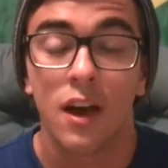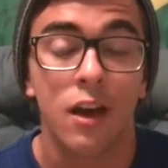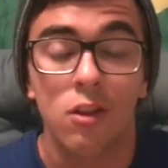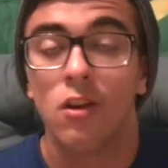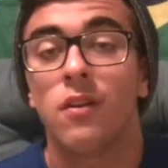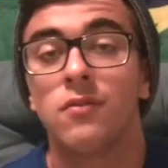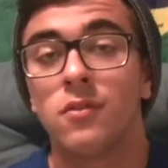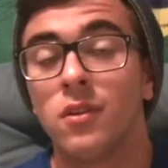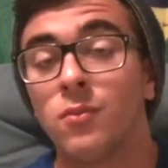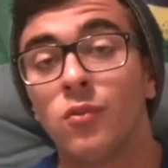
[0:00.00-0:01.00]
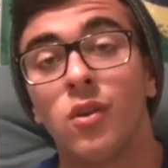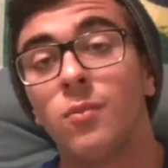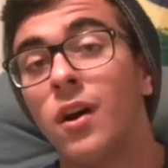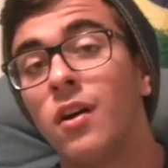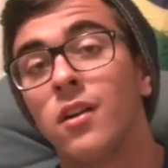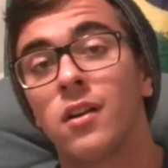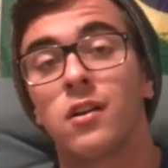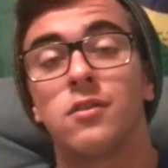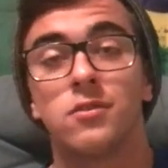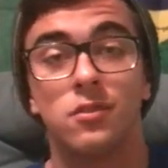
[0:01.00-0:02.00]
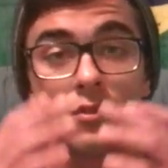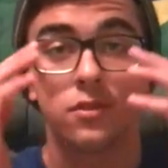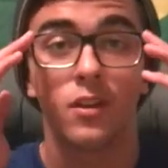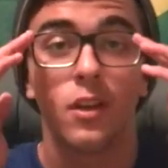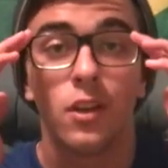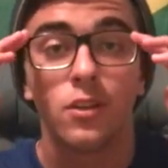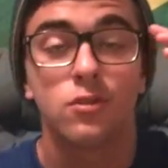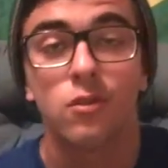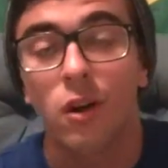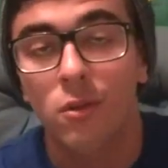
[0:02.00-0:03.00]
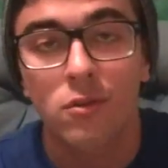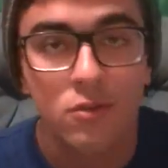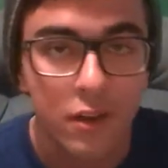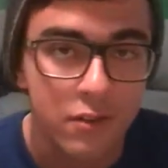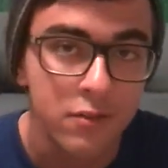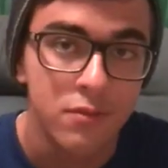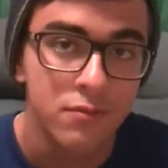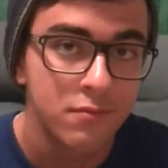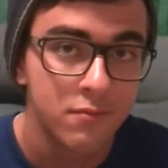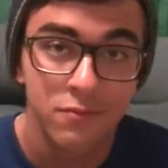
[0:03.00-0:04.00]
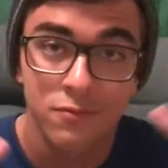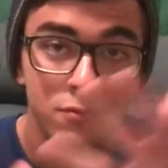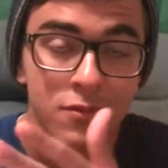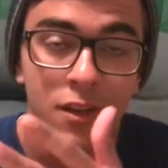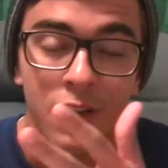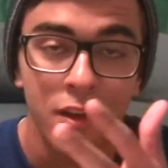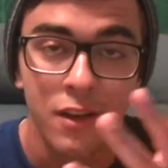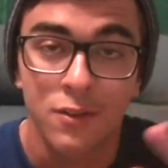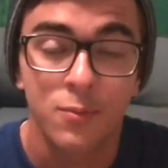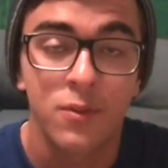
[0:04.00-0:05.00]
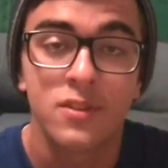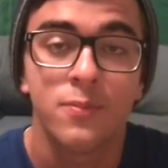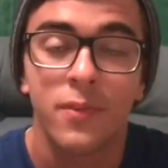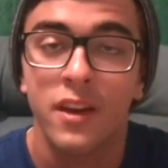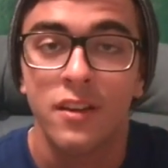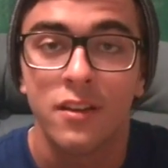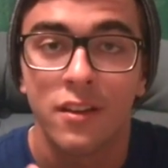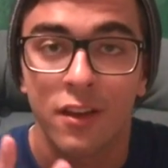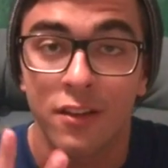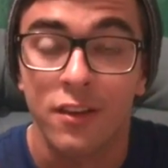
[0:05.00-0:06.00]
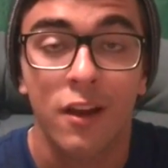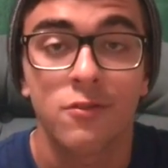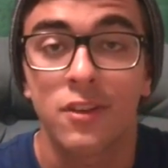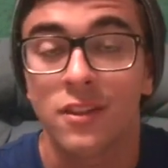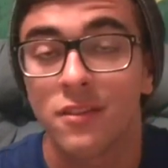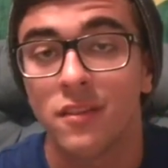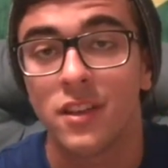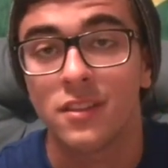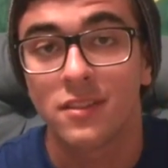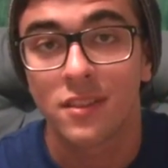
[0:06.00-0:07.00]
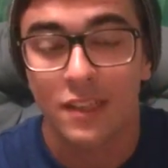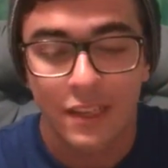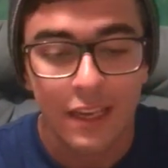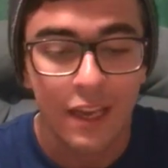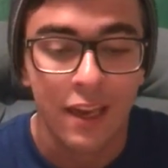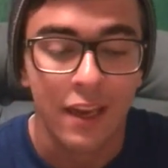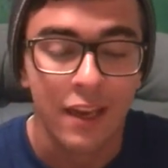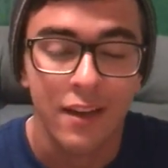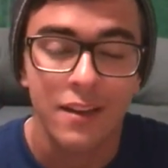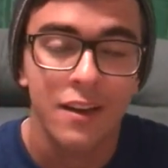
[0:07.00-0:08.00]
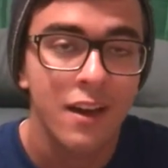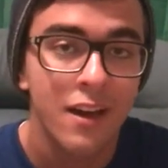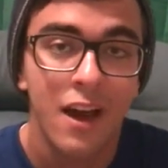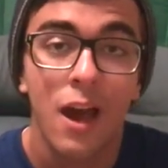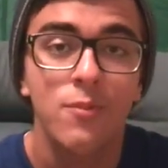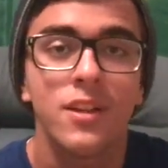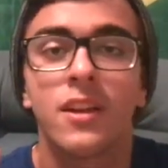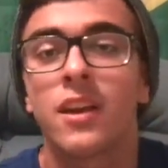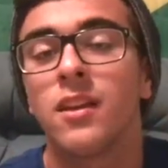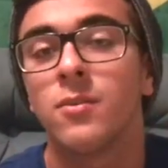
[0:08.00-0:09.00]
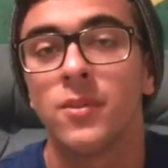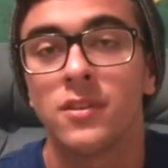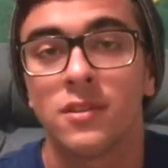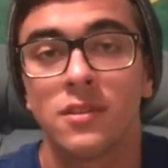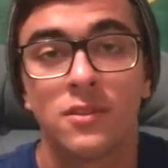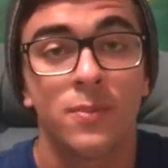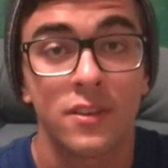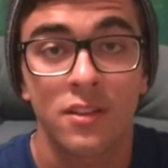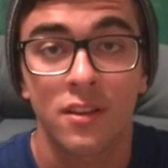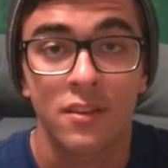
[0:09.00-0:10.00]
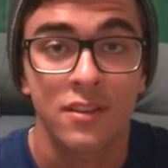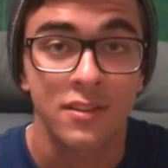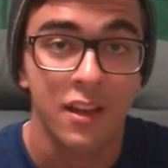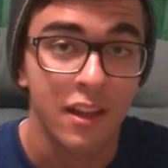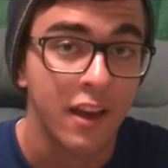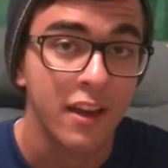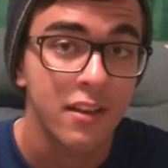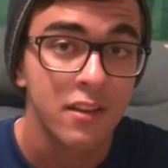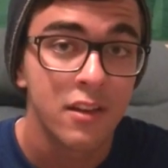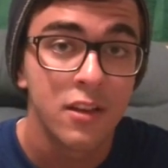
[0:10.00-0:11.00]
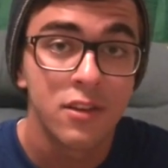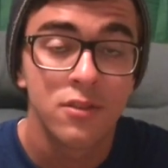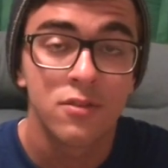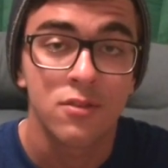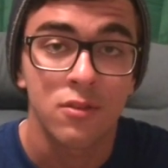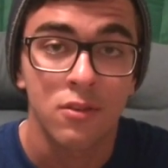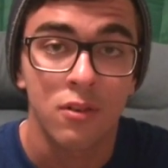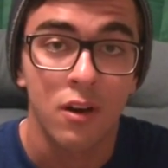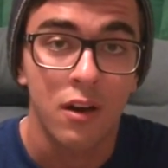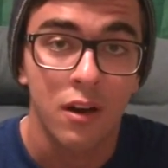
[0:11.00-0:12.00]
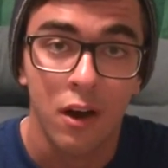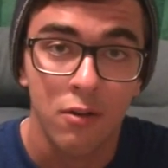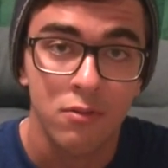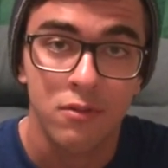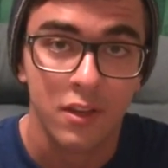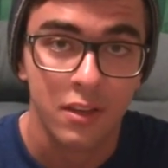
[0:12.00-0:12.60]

I love to learn more about other cultures, so I would try to participate in the country activities. And I'm a dedicated person, especially in things that I like, so I'll